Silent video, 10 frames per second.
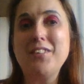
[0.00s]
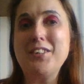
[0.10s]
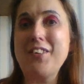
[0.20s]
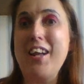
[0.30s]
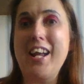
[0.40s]

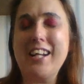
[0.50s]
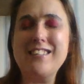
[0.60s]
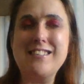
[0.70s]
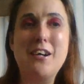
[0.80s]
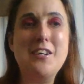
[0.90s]
another
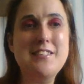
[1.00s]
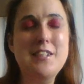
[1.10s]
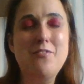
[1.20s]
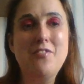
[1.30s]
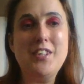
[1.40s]

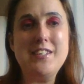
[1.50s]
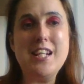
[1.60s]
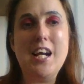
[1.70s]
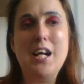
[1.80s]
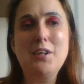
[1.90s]
exciting
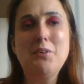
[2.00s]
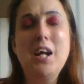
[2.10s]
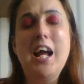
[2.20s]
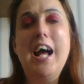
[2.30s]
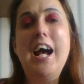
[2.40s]
video
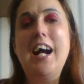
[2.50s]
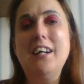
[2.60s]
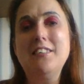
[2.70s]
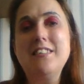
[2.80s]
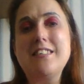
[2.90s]

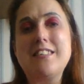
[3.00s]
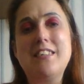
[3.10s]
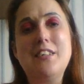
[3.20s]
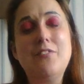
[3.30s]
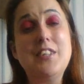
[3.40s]
and
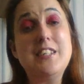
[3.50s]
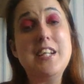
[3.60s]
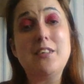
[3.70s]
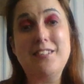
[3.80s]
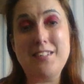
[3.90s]
the
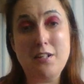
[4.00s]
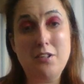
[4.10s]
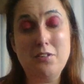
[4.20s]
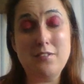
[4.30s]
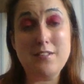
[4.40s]
video
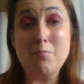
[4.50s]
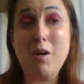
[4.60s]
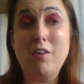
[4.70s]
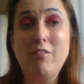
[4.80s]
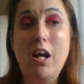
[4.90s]
to
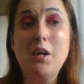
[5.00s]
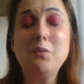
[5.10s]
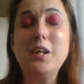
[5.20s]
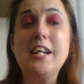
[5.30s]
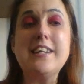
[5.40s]

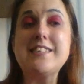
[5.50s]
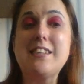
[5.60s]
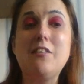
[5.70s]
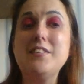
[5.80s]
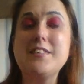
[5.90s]
tomorrow is
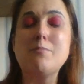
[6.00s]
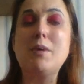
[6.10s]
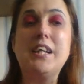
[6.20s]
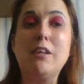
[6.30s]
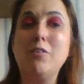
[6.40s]
going to
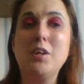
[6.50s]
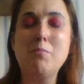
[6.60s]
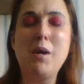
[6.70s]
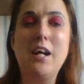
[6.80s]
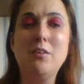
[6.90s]
be all
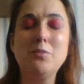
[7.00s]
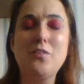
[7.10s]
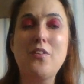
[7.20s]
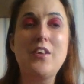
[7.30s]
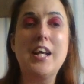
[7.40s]
about
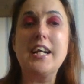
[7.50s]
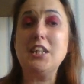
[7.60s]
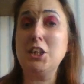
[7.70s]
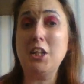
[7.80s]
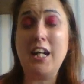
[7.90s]
uh,
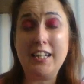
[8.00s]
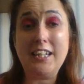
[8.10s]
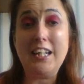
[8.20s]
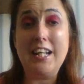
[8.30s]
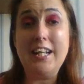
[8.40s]

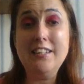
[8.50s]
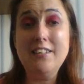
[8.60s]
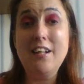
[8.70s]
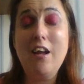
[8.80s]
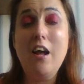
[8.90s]
Shanklin
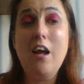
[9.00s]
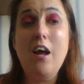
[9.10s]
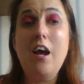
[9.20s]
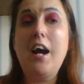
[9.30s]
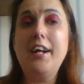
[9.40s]

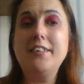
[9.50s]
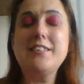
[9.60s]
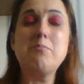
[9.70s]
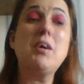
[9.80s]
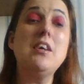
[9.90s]
and
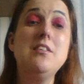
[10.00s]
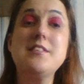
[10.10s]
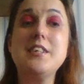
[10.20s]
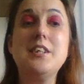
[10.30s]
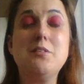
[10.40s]
I'm going
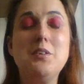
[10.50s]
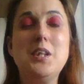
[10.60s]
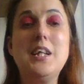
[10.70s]
to